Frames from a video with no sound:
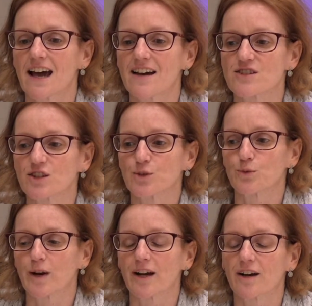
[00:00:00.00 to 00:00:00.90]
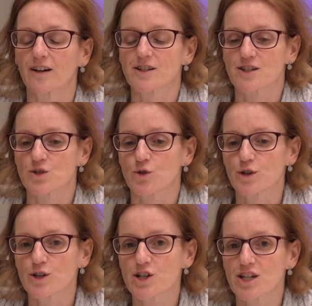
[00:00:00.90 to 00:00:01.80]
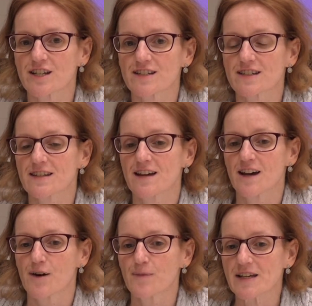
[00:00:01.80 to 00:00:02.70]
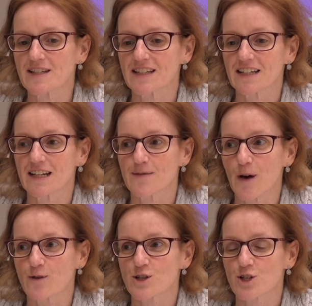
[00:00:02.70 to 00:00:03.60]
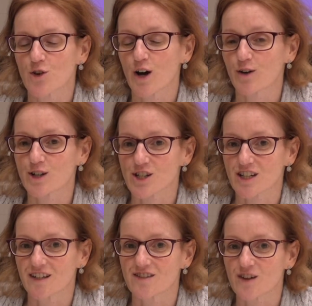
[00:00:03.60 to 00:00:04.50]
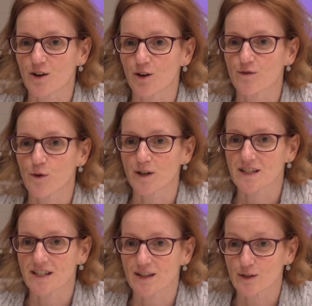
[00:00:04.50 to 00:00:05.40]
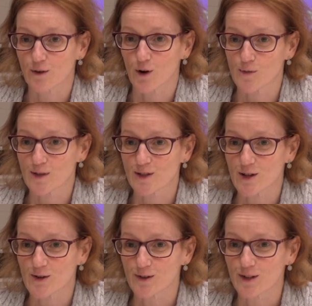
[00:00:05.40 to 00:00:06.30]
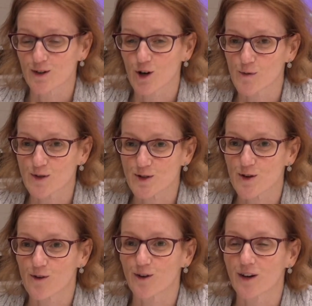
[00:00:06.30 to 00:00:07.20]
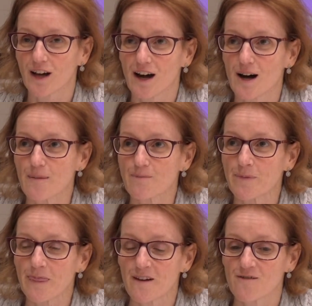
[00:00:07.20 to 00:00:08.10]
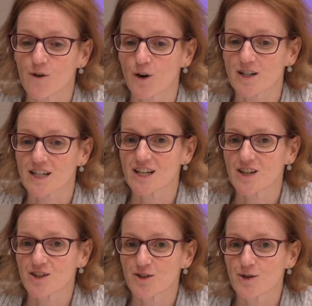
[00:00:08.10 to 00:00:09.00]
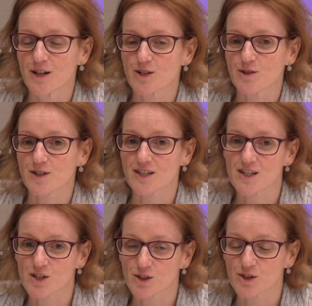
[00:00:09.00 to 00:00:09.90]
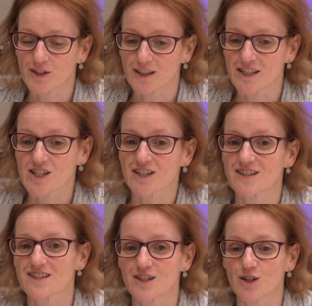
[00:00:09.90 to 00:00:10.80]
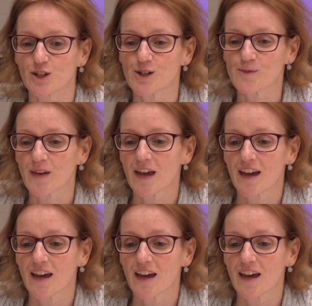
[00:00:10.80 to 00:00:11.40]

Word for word: has a rare disorder. She's missing about 200 genes on her 14th chromosome, chromosome um, 14q interstitial deletion syndrome.